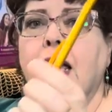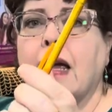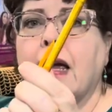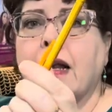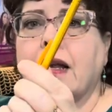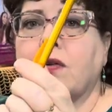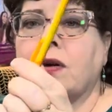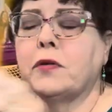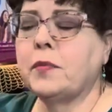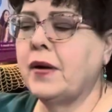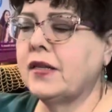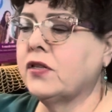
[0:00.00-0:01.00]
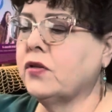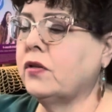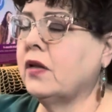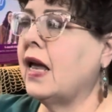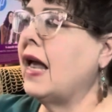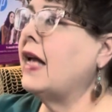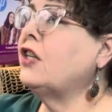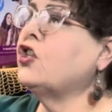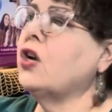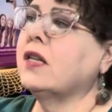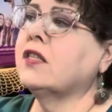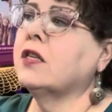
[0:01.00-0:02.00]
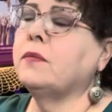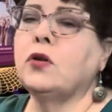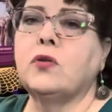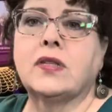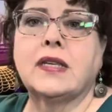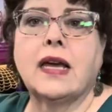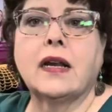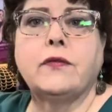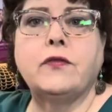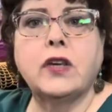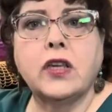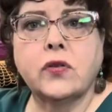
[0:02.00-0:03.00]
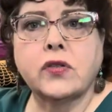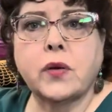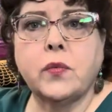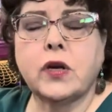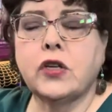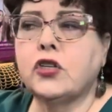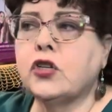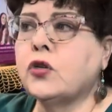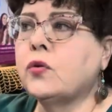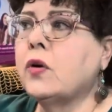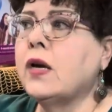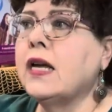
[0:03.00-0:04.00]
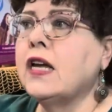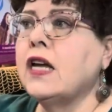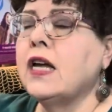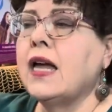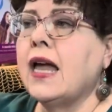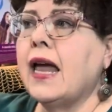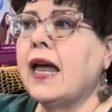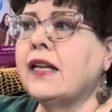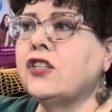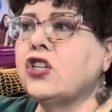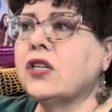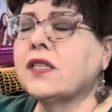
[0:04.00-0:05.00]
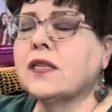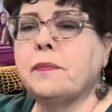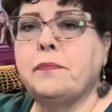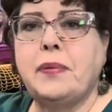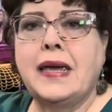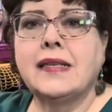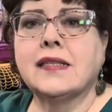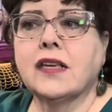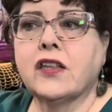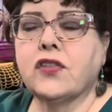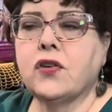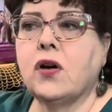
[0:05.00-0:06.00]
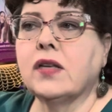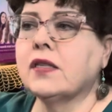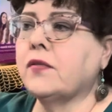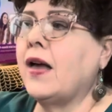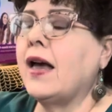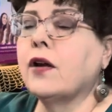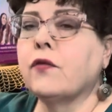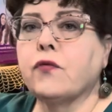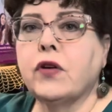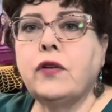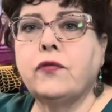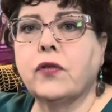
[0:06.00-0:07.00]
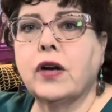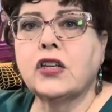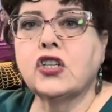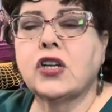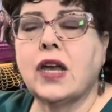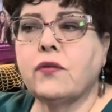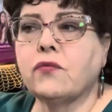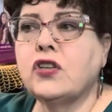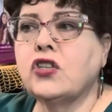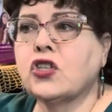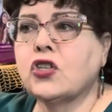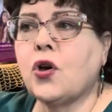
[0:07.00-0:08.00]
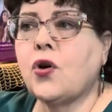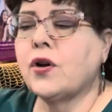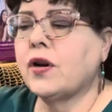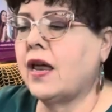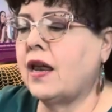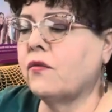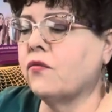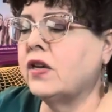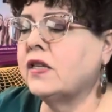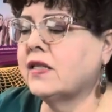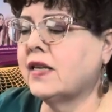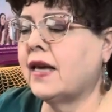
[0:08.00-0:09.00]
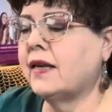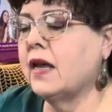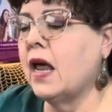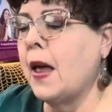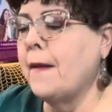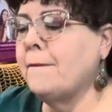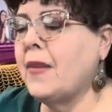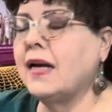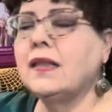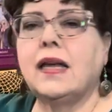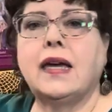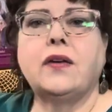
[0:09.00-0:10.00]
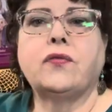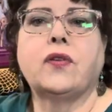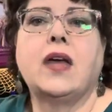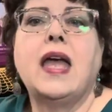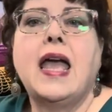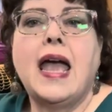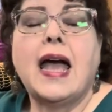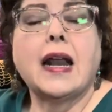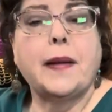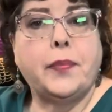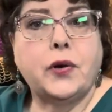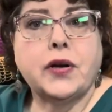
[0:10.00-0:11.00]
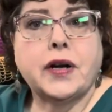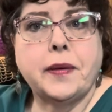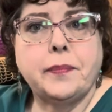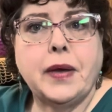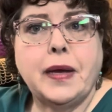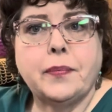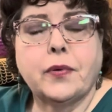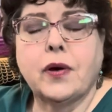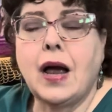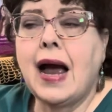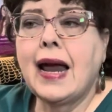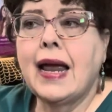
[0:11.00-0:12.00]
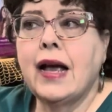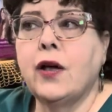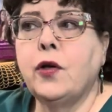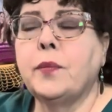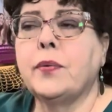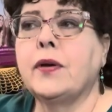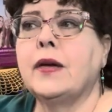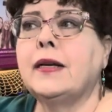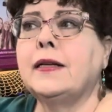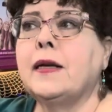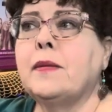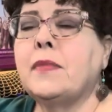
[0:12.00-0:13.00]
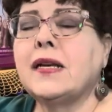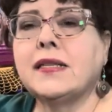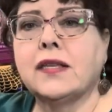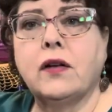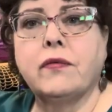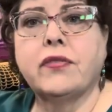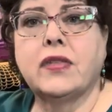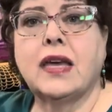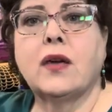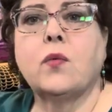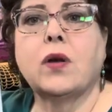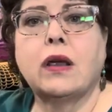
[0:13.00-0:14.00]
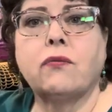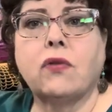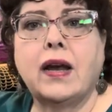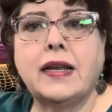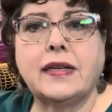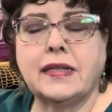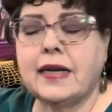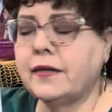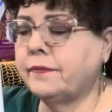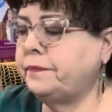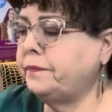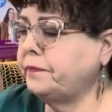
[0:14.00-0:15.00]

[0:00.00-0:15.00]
and I grabbed a pencil and jot some notes down of videos I want to do and just some basic thoughts of how to refresh and restart and reset my life. And I put it on paper. I help myself think when I write it down.